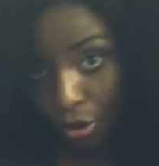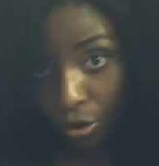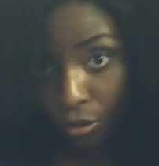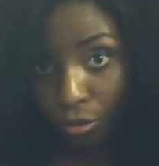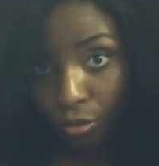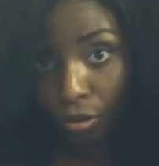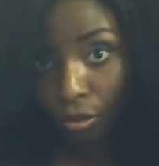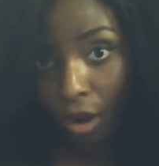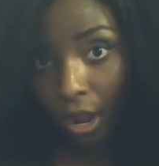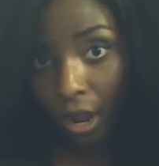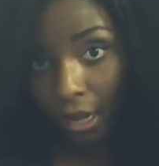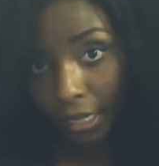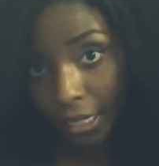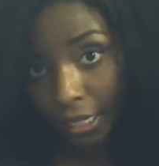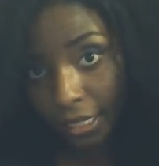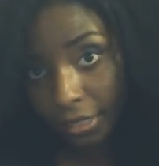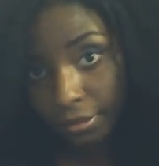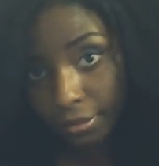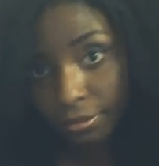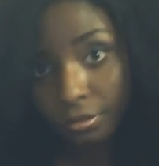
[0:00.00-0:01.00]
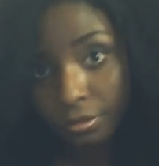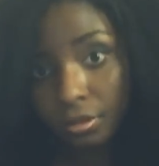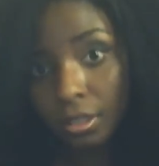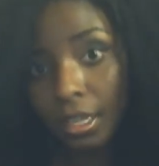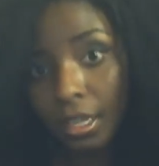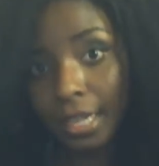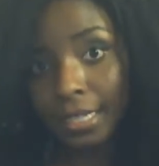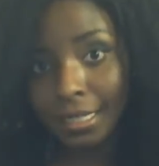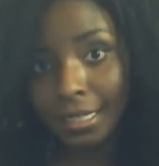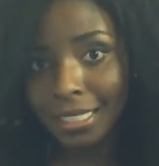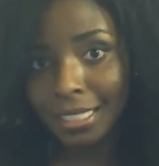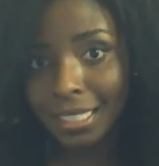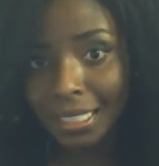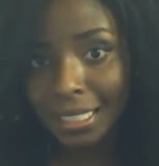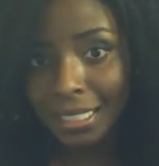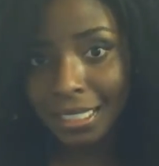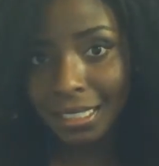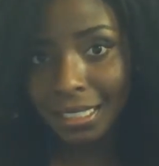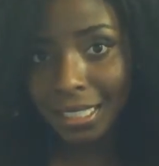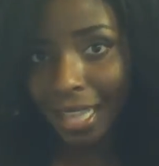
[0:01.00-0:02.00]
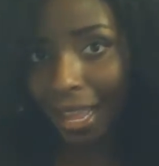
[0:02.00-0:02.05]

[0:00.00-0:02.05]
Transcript: rock it like this.